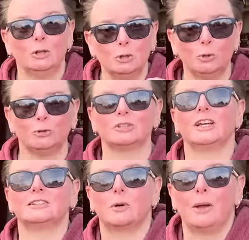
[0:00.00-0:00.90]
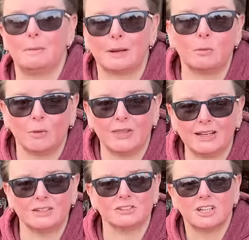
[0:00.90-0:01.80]
looks is quite a big one then,
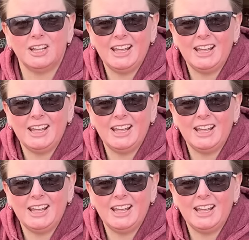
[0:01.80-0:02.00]
because